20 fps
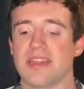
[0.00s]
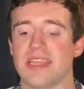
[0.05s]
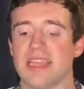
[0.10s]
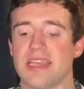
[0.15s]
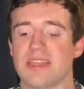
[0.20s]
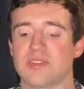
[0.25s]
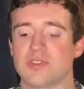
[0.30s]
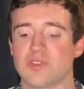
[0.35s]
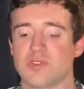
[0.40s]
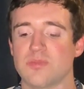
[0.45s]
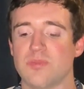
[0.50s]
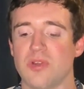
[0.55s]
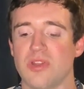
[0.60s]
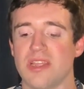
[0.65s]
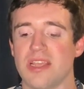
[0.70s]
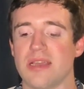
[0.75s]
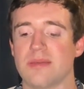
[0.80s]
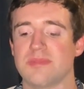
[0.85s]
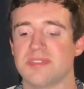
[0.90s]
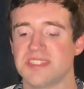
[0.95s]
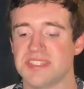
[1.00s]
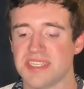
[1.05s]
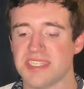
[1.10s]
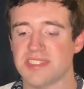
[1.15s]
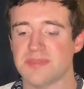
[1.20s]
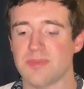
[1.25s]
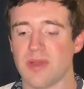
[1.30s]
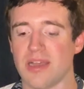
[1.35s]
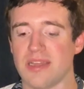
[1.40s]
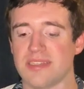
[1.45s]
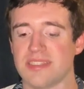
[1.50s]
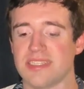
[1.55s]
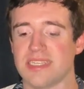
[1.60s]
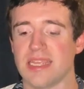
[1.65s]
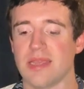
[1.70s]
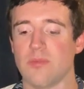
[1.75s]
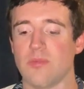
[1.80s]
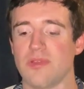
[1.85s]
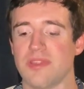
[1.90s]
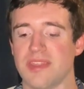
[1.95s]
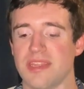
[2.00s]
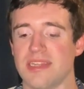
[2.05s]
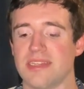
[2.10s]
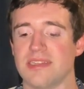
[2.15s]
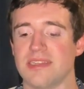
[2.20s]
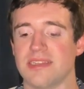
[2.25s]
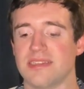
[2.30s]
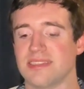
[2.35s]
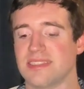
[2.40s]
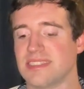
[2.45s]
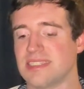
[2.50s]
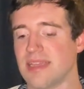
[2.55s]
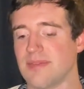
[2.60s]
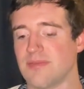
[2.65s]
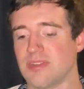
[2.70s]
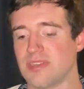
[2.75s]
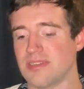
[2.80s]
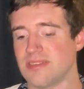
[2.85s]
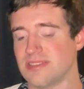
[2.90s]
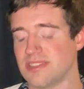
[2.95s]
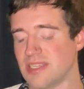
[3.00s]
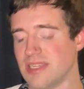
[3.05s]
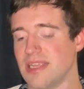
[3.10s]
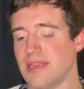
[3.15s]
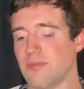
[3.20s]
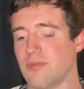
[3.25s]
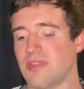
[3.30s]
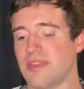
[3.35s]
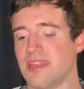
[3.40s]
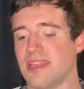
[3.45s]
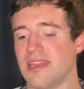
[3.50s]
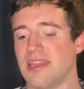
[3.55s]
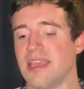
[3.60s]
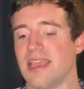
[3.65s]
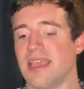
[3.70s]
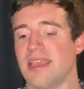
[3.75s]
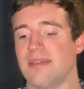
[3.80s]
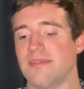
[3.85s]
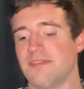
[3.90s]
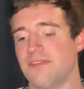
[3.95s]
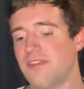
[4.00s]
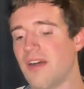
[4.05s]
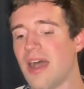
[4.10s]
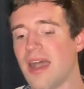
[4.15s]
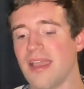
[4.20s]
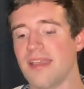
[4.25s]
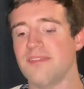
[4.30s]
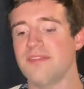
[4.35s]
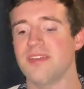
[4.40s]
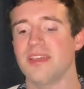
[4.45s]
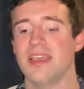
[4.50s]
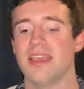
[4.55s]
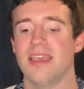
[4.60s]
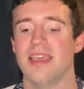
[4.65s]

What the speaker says: the Astros putting up 6 spot to get within at 5